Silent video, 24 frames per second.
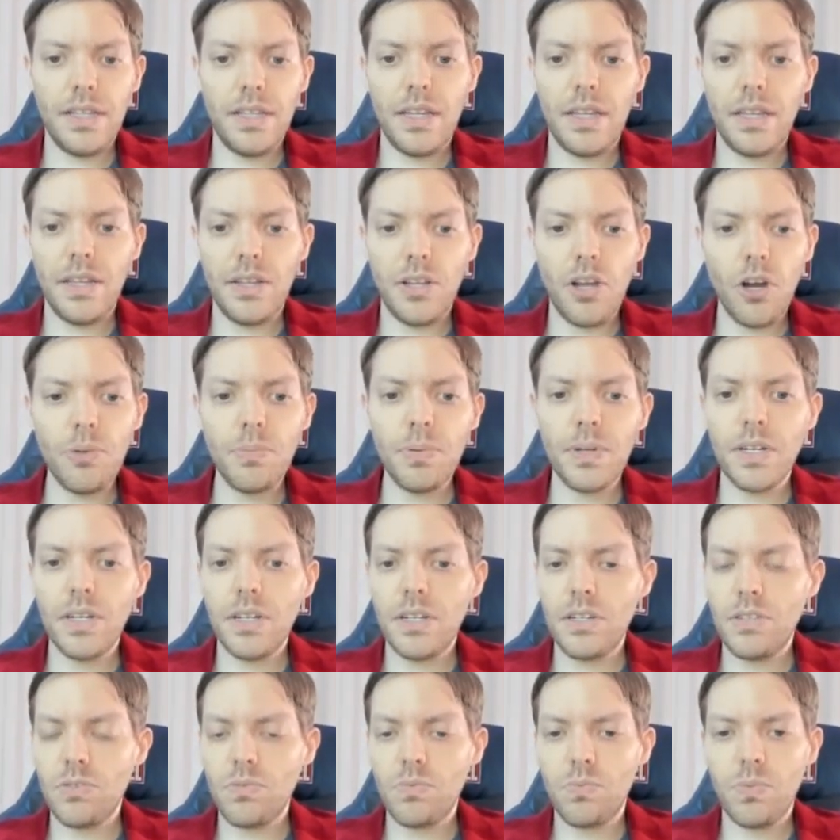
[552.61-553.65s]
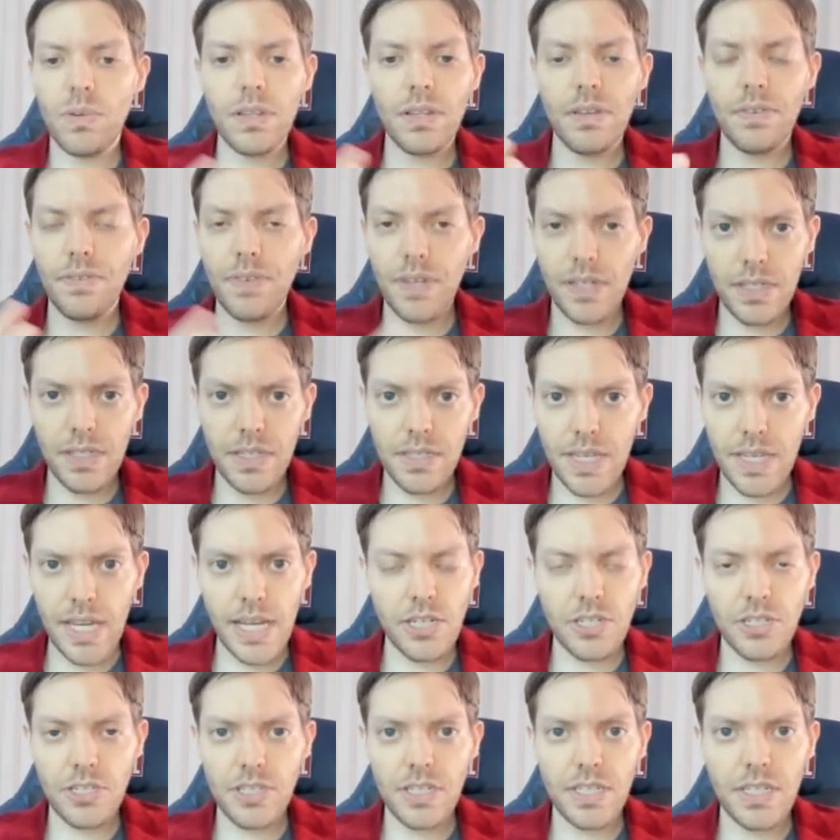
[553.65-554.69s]
nobody knows what the fuck this
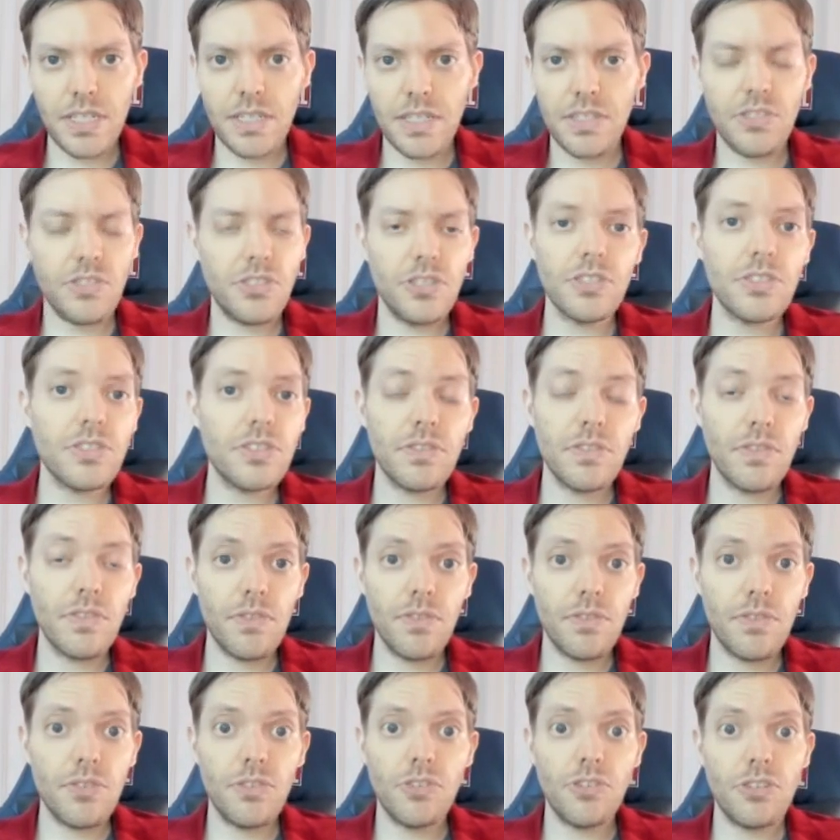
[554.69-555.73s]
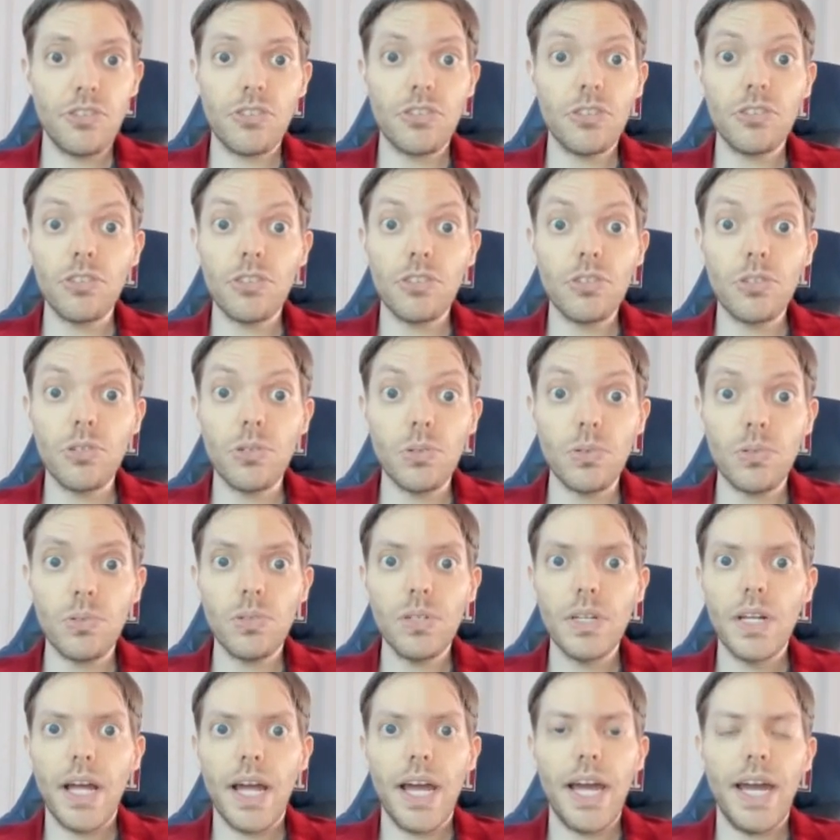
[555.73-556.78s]
action scene is just just to look cool.